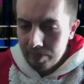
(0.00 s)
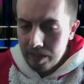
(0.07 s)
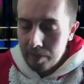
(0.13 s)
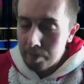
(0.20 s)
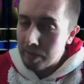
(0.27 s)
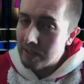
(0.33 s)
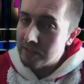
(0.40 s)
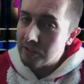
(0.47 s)

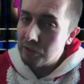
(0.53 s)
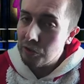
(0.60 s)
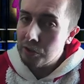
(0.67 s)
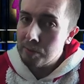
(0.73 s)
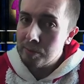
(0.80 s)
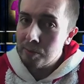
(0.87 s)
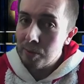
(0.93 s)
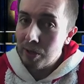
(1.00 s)
but it's the
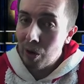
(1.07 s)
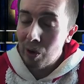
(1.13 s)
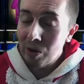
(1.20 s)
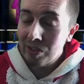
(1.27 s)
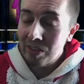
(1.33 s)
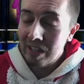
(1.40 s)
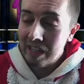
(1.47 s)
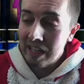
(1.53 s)
Christmas we got
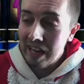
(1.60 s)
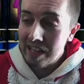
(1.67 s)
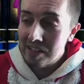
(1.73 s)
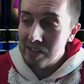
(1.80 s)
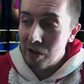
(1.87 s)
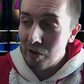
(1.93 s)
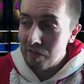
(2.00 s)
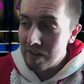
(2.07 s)
nonetheless.
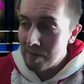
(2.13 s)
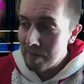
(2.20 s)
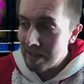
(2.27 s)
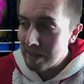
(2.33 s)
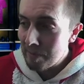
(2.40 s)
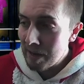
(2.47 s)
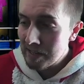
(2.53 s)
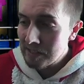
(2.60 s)
So hopefully you made
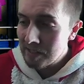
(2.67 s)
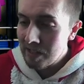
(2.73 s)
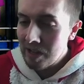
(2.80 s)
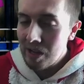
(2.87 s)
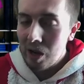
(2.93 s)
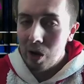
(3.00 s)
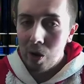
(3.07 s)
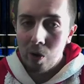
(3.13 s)
the best
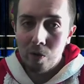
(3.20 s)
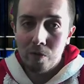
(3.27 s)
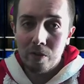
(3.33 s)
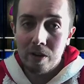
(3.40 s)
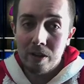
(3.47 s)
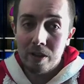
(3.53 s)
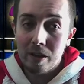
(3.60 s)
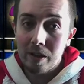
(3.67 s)
of
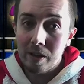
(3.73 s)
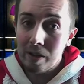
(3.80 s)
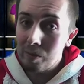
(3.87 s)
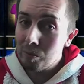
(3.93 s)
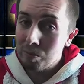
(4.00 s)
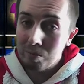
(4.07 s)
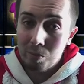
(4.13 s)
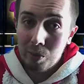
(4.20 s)

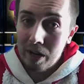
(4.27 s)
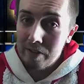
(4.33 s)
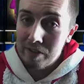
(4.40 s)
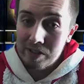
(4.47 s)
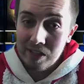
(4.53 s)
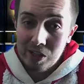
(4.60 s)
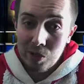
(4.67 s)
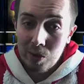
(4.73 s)
whatever
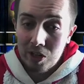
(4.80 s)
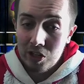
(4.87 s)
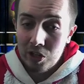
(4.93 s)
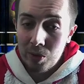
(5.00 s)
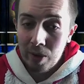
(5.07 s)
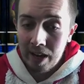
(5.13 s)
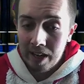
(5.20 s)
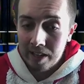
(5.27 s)
situation
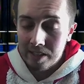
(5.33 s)
you had.